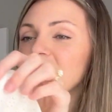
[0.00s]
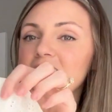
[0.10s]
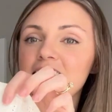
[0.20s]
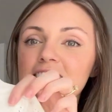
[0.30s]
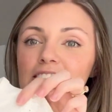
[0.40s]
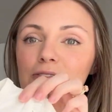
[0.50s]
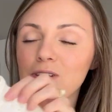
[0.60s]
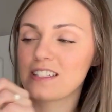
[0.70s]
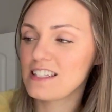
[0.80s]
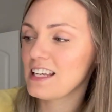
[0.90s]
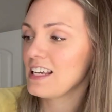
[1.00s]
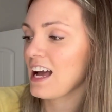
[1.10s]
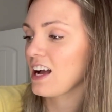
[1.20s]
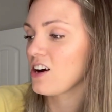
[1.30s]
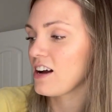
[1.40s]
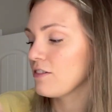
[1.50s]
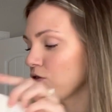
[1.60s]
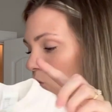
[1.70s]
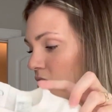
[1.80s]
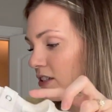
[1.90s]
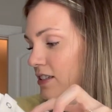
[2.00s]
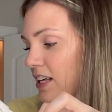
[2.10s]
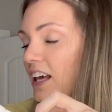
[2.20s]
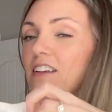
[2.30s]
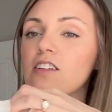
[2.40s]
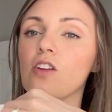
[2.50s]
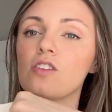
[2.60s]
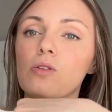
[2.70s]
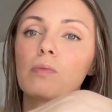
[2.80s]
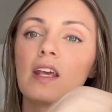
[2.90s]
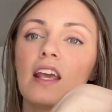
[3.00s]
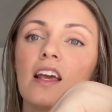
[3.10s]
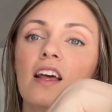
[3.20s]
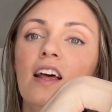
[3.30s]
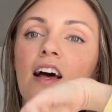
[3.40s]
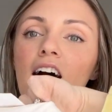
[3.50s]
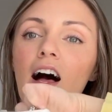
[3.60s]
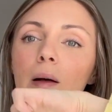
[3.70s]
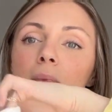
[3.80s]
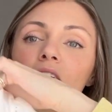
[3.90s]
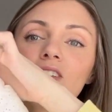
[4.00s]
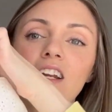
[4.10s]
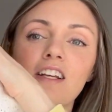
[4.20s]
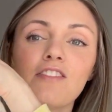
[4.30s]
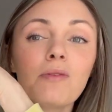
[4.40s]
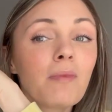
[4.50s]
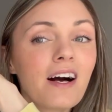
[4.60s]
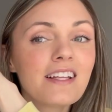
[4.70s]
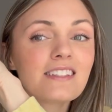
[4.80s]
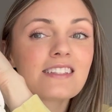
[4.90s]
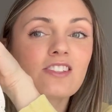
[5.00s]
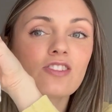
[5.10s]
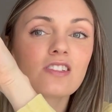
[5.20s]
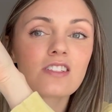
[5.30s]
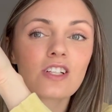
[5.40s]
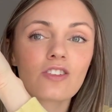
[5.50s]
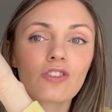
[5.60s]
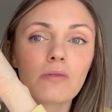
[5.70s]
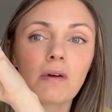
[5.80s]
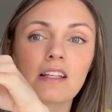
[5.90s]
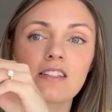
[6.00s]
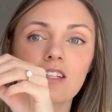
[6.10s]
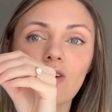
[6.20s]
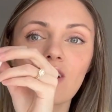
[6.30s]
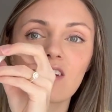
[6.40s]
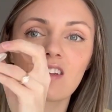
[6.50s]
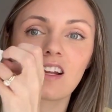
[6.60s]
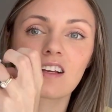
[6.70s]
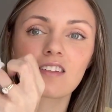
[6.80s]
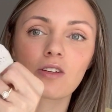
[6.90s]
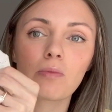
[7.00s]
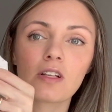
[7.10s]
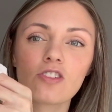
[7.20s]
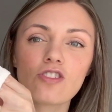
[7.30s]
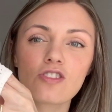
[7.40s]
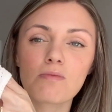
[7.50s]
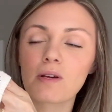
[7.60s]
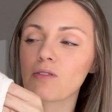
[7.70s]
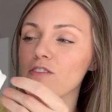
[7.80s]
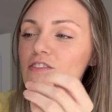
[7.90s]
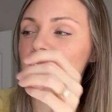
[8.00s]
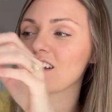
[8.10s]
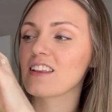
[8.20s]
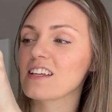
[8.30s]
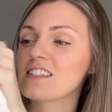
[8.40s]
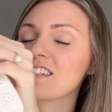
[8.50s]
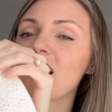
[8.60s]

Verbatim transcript: this little onesie I got in four to six, so this will be um, here in the next few months. She just turned three months, so here in the next little bit, she should be able to fit into this.